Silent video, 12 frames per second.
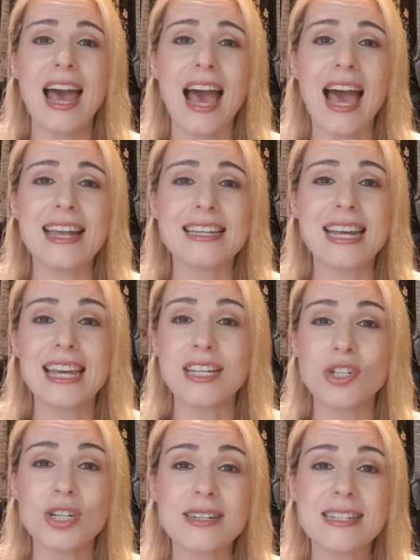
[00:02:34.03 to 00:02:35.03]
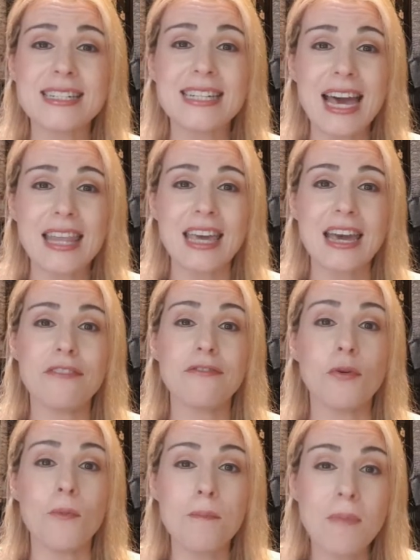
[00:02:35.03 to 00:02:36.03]
And it just sat there
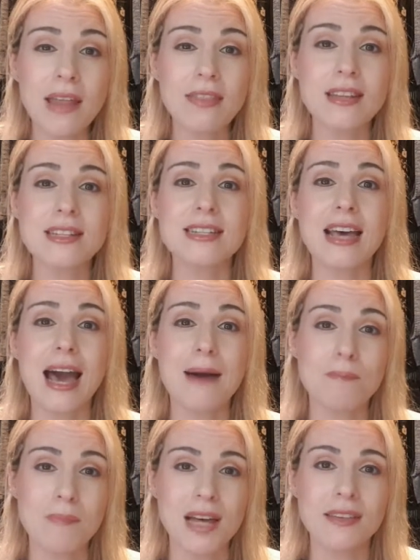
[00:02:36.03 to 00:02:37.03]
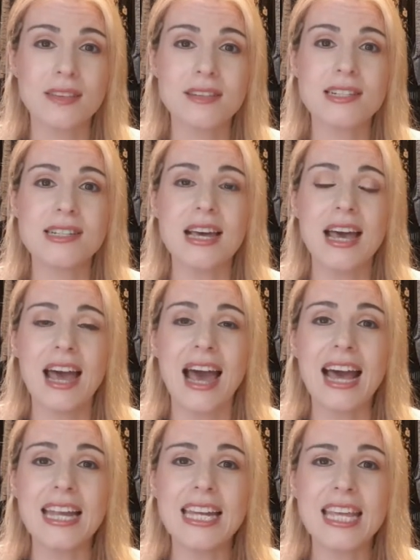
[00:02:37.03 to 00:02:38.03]
for months and months.
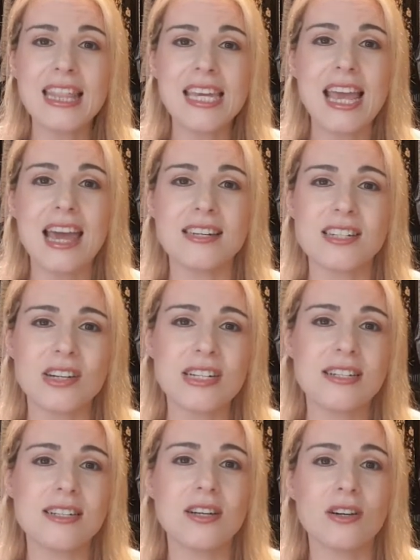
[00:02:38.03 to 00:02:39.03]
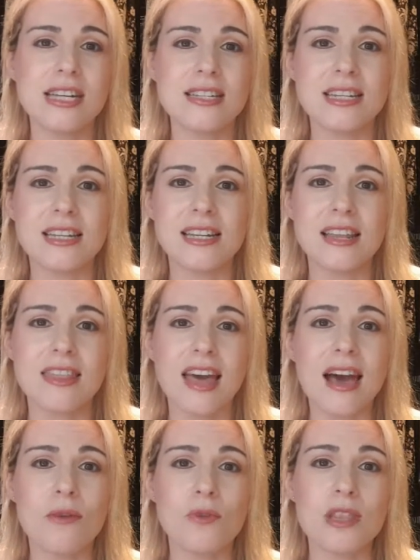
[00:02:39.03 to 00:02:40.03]
And in the end, I decided
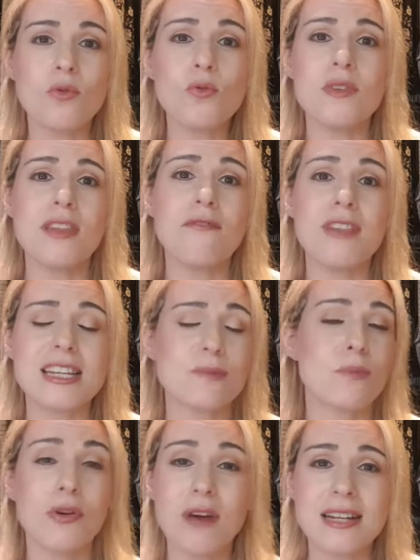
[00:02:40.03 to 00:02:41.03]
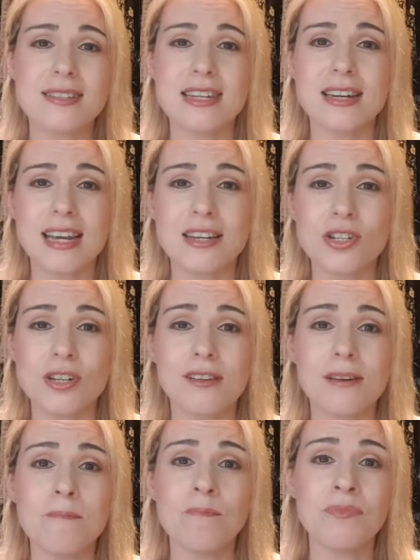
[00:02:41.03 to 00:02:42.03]
that with all of this
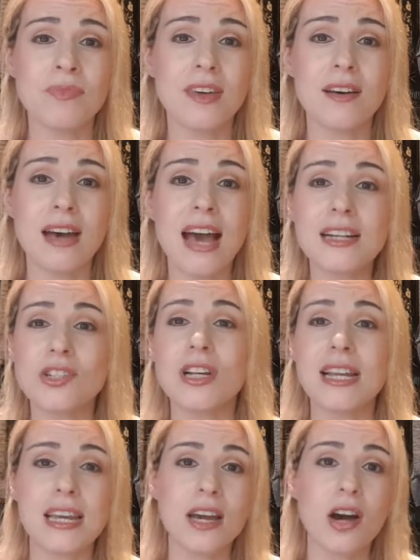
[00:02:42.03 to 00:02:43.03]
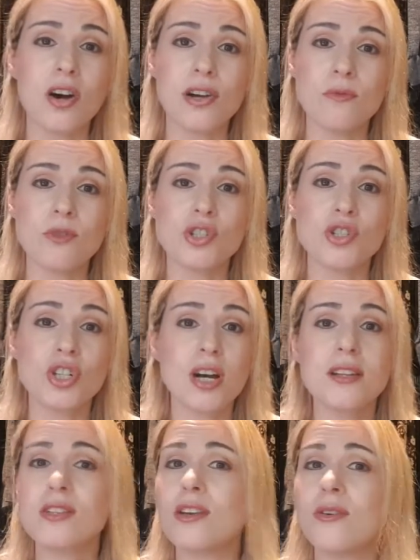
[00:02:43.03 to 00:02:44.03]
procrastination, that actually I was
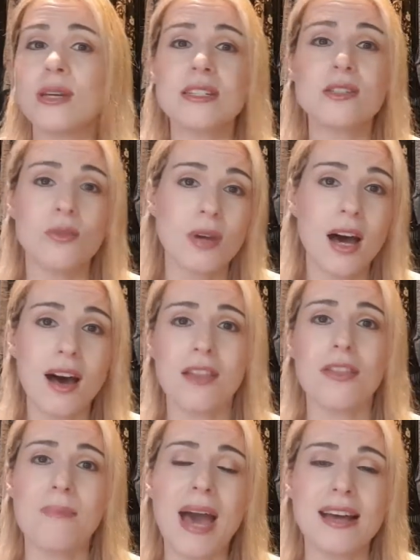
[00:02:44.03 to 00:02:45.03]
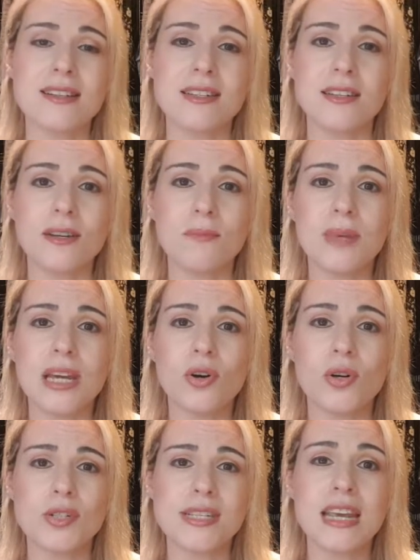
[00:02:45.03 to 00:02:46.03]
just going to cut the pattern
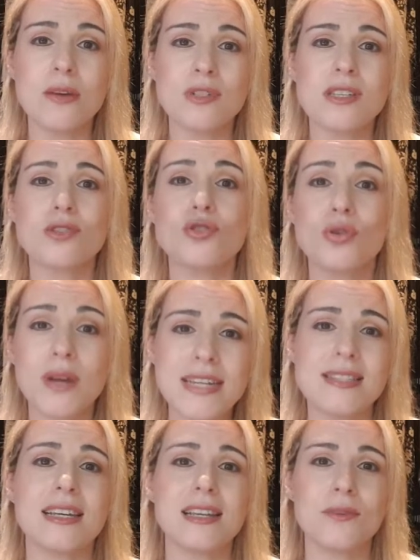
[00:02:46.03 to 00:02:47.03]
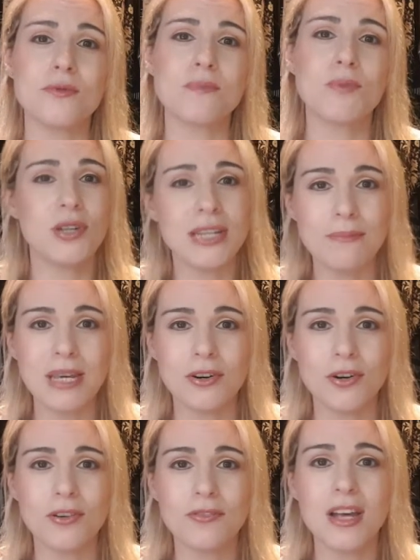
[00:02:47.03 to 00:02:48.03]
because it was the tracing that was putting me
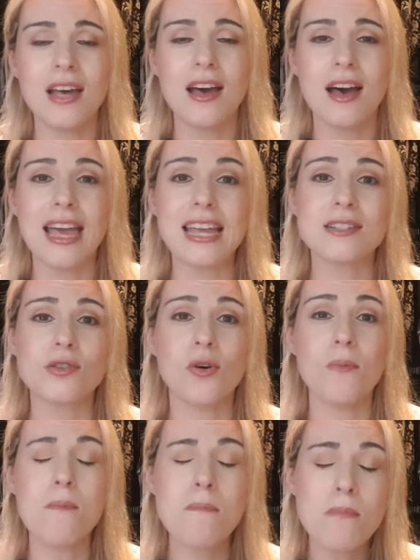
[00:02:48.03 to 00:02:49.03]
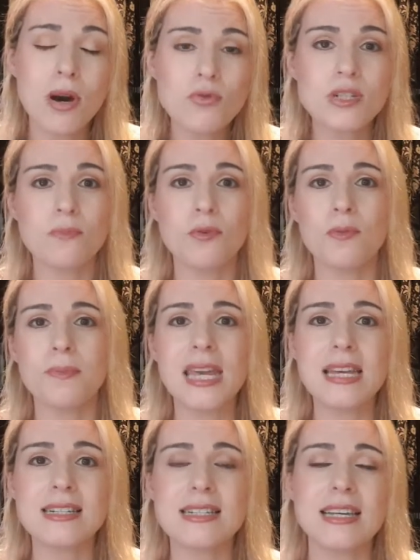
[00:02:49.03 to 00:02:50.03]
off. It's got multiple
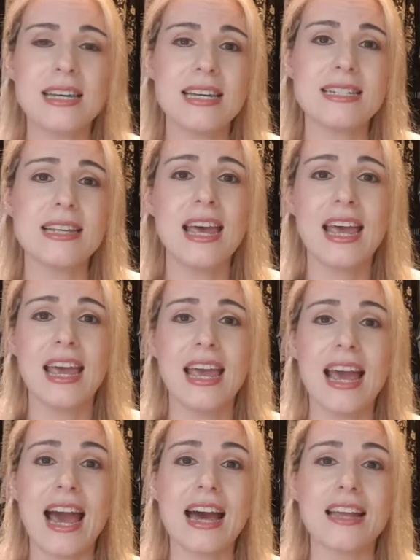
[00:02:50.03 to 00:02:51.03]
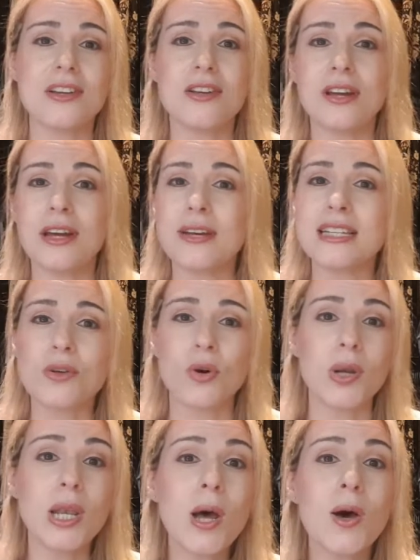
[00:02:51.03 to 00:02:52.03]
pieces, it had, it's
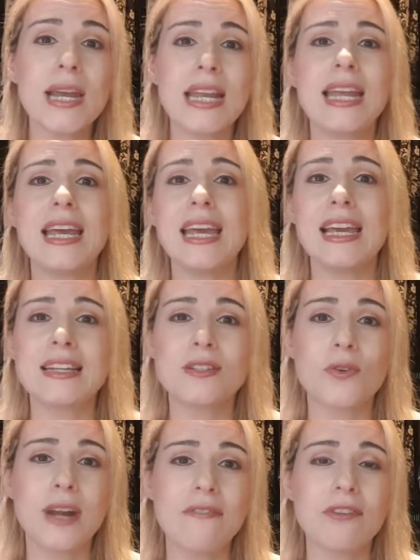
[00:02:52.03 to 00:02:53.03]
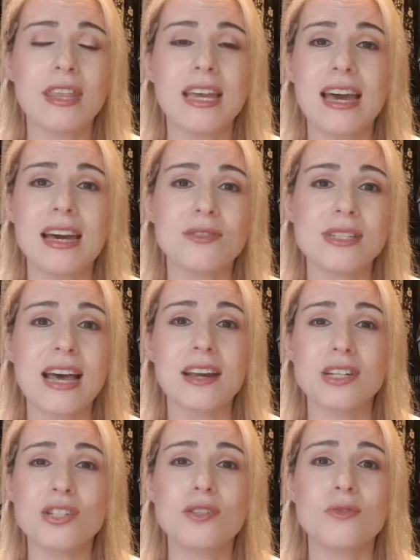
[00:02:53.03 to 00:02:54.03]
got lining, it's got everything else. And
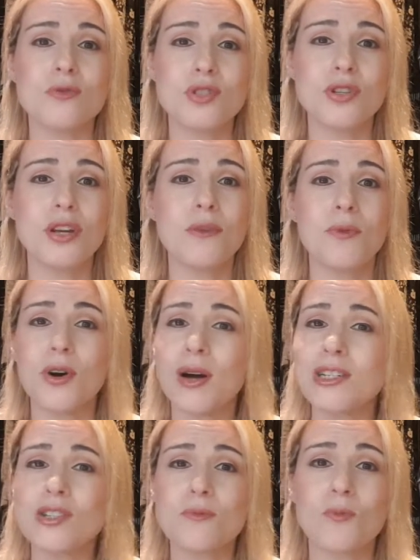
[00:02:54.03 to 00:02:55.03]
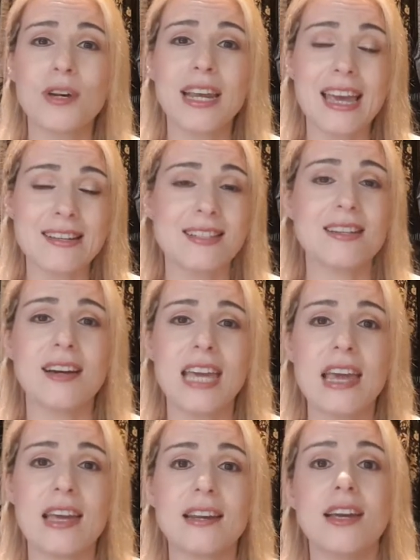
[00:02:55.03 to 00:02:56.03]
I just thought, you know what, I just want to get stuck
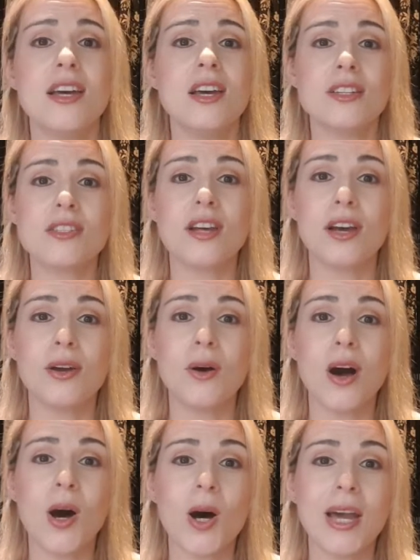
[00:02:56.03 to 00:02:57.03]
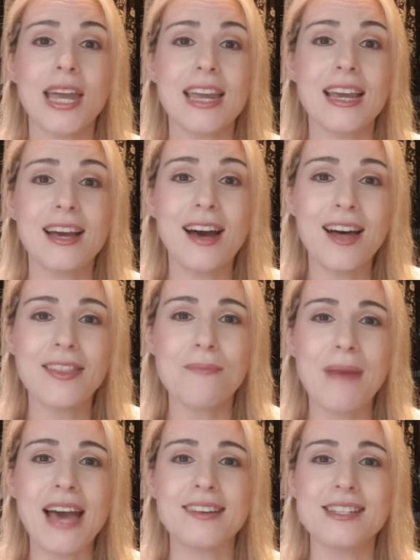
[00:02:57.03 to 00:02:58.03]
in. So I cut the
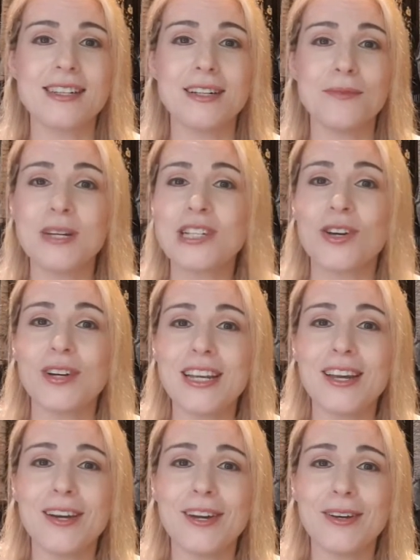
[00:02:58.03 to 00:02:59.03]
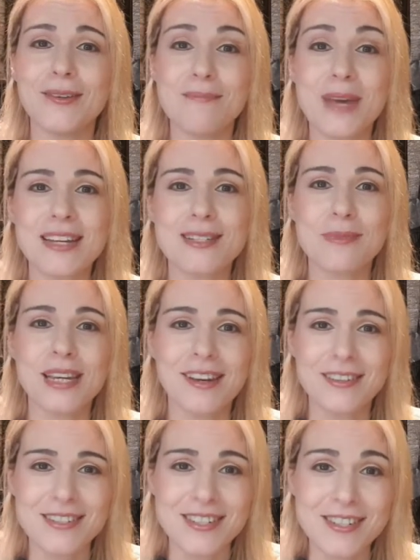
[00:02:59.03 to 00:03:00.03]
pattern, which I know makes me
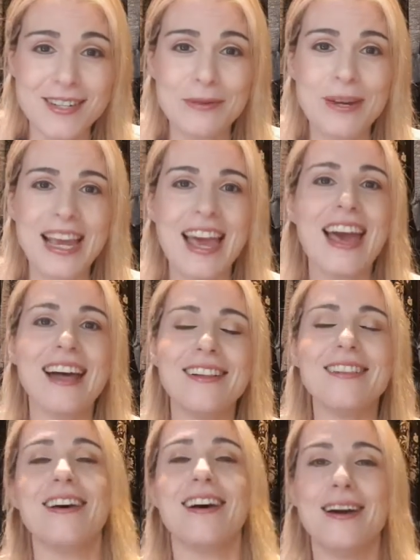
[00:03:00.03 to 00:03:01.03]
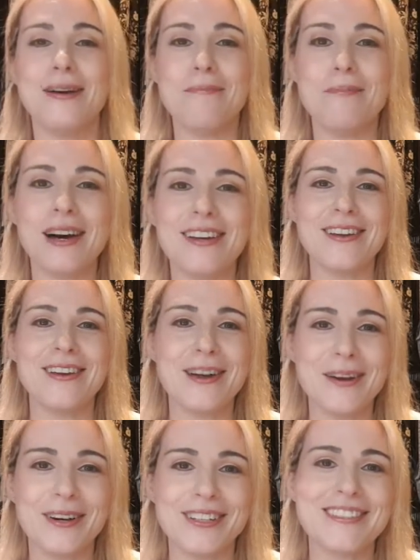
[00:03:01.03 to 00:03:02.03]
go to sewing hell, but
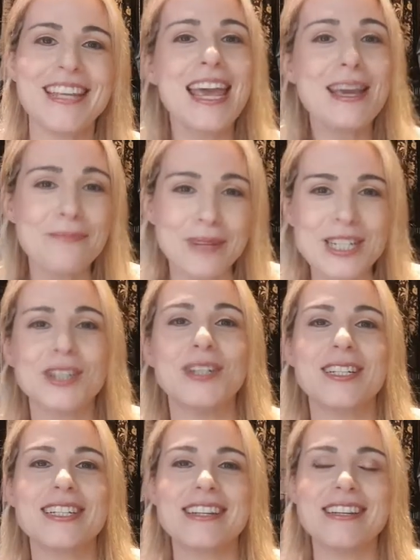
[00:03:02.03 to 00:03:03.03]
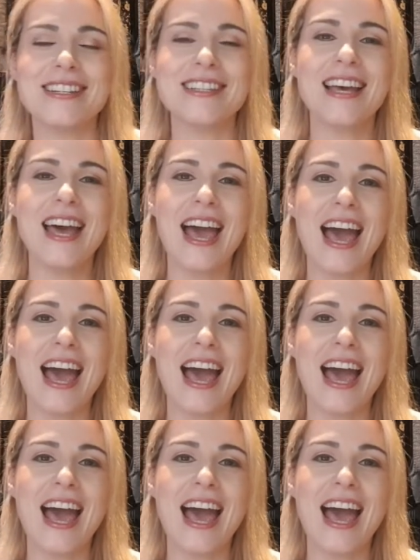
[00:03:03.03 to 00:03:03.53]
I'll take my chances.